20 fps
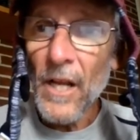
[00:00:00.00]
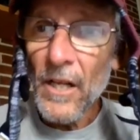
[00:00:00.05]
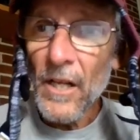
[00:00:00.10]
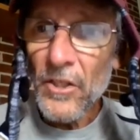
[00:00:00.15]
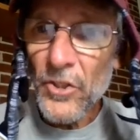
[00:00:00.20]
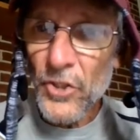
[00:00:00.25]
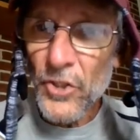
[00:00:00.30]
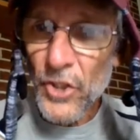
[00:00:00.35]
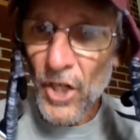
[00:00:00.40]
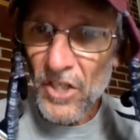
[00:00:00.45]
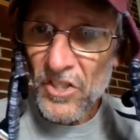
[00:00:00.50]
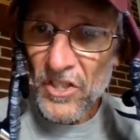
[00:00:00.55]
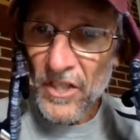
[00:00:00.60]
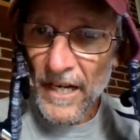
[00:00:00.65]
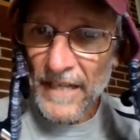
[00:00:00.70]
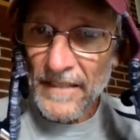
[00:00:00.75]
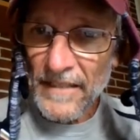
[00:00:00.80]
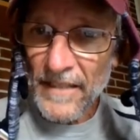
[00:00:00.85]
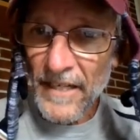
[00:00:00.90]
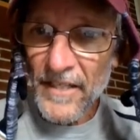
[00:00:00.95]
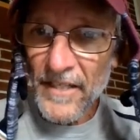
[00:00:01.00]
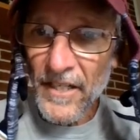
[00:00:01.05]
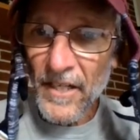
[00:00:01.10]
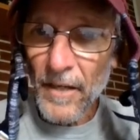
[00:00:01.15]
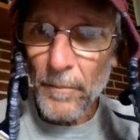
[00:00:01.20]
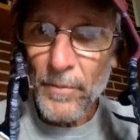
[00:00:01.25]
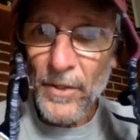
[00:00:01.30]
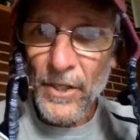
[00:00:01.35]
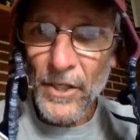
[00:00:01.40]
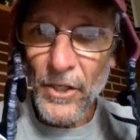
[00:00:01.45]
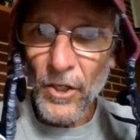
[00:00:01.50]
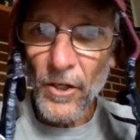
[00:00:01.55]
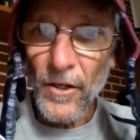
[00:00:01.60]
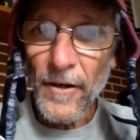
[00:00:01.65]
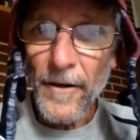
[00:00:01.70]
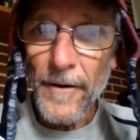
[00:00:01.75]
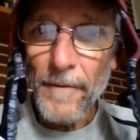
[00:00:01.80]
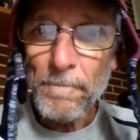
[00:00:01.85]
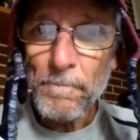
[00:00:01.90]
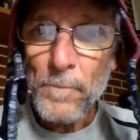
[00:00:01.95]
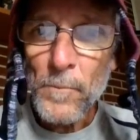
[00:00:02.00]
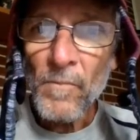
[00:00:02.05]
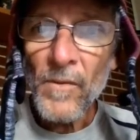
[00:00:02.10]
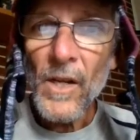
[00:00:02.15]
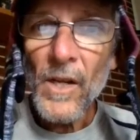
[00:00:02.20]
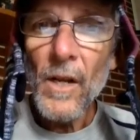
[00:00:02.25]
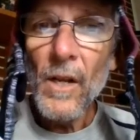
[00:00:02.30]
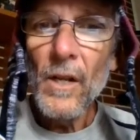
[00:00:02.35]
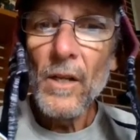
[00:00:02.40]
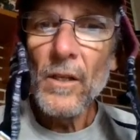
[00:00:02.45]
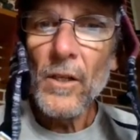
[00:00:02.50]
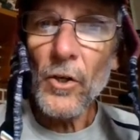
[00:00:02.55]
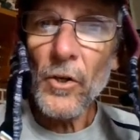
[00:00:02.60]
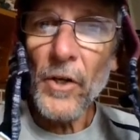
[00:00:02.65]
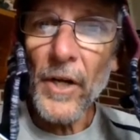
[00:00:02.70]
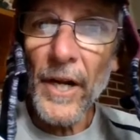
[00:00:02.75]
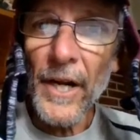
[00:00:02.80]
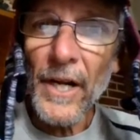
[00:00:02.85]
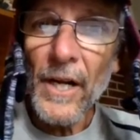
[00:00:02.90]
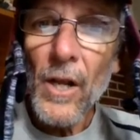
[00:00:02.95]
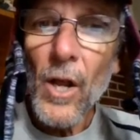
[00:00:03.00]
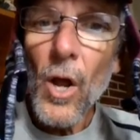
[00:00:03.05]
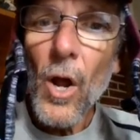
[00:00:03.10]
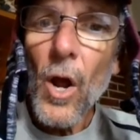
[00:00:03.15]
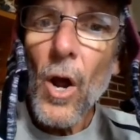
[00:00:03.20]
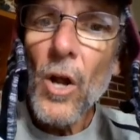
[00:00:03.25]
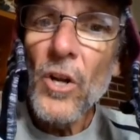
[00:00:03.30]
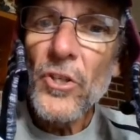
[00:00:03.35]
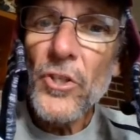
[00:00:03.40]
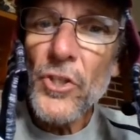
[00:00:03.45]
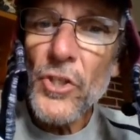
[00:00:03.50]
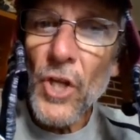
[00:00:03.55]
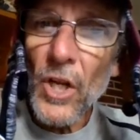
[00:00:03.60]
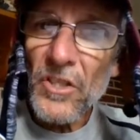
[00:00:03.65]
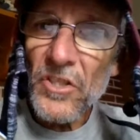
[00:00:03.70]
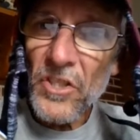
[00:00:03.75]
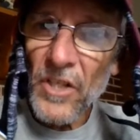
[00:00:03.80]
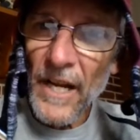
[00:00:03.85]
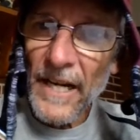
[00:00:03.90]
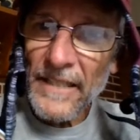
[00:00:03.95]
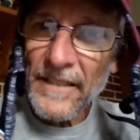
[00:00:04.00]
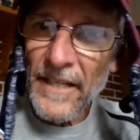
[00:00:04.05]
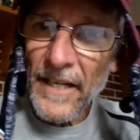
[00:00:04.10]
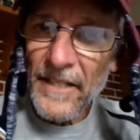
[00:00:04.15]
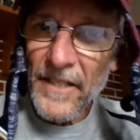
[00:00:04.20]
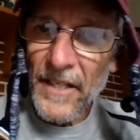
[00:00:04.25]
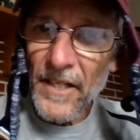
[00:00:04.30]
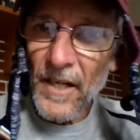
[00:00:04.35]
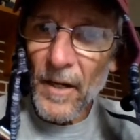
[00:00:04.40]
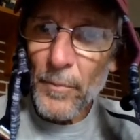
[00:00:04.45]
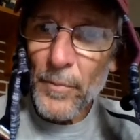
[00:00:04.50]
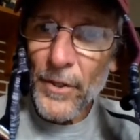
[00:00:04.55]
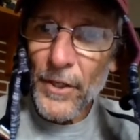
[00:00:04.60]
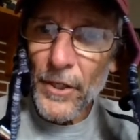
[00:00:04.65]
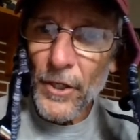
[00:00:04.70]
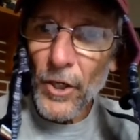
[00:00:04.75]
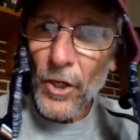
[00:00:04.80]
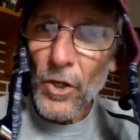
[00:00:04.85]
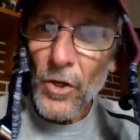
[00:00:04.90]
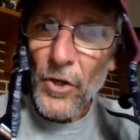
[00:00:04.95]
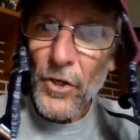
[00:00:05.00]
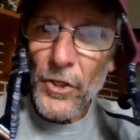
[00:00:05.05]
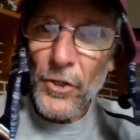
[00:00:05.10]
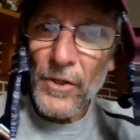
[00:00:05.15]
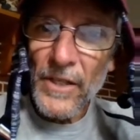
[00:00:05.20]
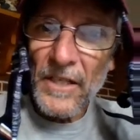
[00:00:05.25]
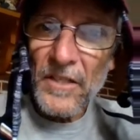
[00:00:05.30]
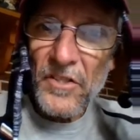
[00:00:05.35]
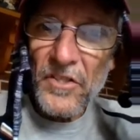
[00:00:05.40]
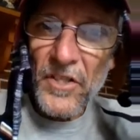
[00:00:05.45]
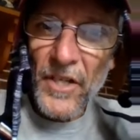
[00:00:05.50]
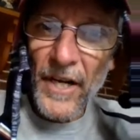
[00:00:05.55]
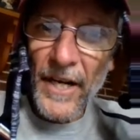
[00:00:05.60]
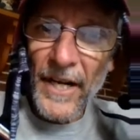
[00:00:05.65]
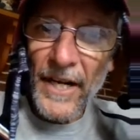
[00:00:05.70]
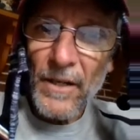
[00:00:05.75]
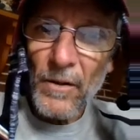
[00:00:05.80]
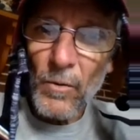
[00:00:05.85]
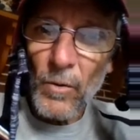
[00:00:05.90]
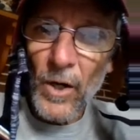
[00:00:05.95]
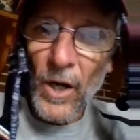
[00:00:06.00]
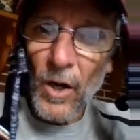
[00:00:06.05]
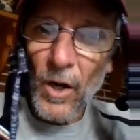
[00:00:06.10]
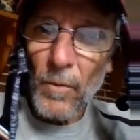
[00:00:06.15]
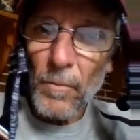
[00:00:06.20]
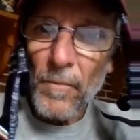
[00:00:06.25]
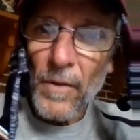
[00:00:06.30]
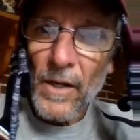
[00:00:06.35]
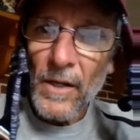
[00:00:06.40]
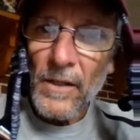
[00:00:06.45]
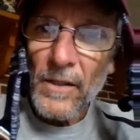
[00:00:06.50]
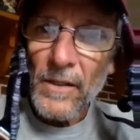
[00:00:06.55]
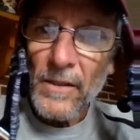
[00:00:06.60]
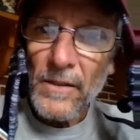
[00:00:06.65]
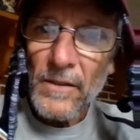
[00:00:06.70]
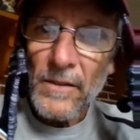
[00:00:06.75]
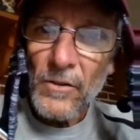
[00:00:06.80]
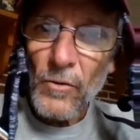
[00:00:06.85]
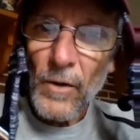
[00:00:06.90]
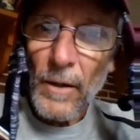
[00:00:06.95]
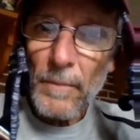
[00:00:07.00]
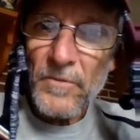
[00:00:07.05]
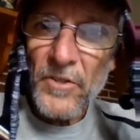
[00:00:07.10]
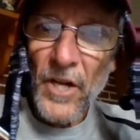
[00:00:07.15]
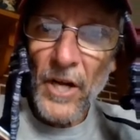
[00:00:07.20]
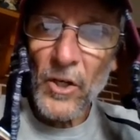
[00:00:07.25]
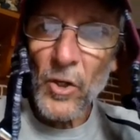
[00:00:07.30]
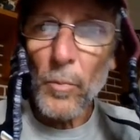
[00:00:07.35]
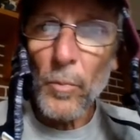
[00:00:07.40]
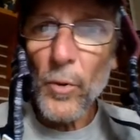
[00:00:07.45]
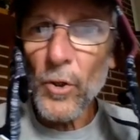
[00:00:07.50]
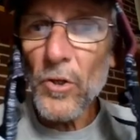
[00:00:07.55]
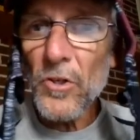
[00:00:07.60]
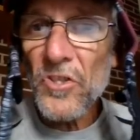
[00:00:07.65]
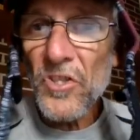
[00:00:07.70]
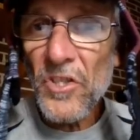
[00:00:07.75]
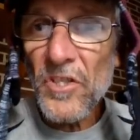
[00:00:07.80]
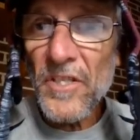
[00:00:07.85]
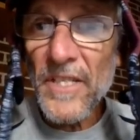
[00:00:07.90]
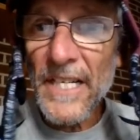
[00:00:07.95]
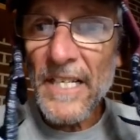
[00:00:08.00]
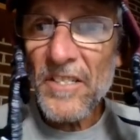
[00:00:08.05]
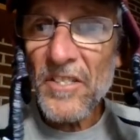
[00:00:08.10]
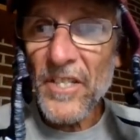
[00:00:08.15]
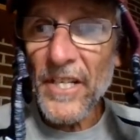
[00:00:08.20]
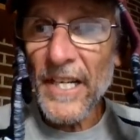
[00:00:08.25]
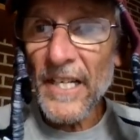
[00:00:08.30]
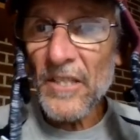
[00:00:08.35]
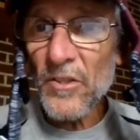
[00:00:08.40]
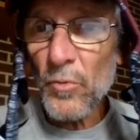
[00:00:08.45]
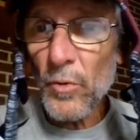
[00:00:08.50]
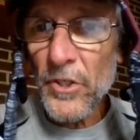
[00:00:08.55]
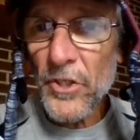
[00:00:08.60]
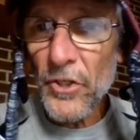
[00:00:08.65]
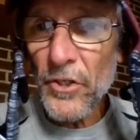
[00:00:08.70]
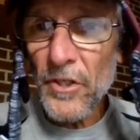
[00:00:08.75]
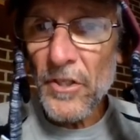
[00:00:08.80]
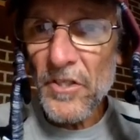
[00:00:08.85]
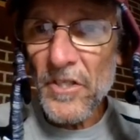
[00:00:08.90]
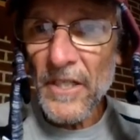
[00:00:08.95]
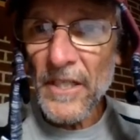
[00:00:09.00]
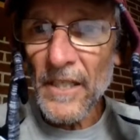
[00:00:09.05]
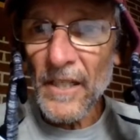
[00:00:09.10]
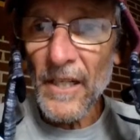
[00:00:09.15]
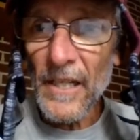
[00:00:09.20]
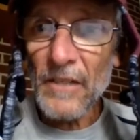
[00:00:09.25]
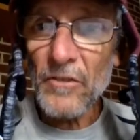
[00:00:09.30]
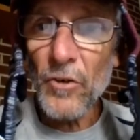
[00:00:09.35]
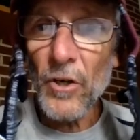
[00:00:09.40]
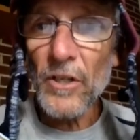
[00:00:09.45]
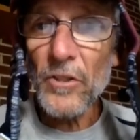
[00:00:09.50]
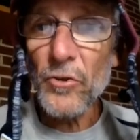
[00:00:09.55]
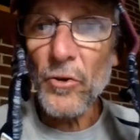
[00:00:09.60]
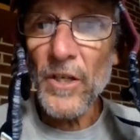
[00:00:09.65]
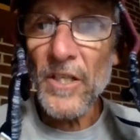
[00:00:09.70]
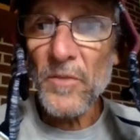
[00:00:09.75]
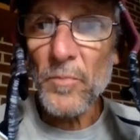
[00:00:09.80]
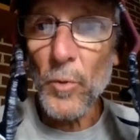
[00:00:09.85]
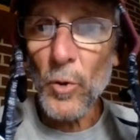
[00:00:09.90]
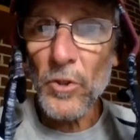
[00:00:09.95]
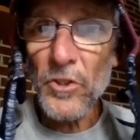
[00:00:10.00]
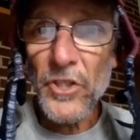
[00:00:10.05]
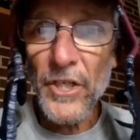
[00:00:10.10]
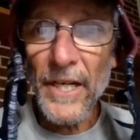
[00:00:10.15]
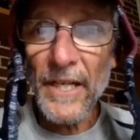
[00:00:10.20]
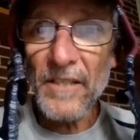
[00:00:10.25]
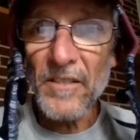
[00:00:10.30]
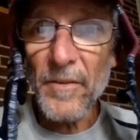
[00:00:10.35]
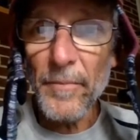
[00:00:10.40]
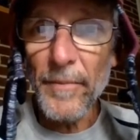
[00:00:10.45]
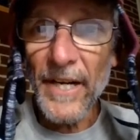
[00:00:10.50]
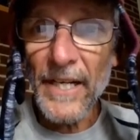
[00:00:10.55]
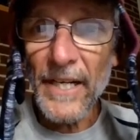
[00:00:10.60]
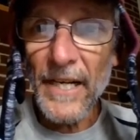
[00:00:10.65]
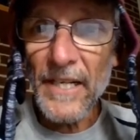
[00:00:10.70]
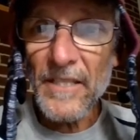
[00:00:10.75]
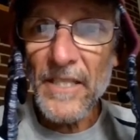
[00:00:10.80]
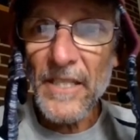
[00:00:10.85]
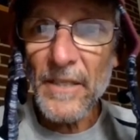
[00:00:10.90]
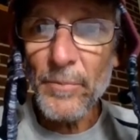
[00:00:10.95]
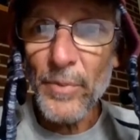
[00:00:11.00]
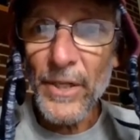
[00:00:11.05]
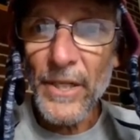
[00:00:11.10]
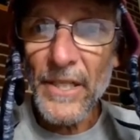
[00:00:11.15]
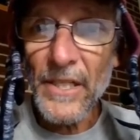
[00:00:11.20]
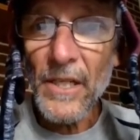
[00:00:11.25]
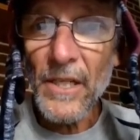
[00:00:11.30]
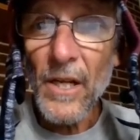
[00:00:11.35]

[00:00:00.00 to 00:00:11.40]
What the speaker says: Just like they did up here, okay? Just like they did up here, you can say, well, Krebs cycle produces these things which are used in the electron transport chain to make ATP.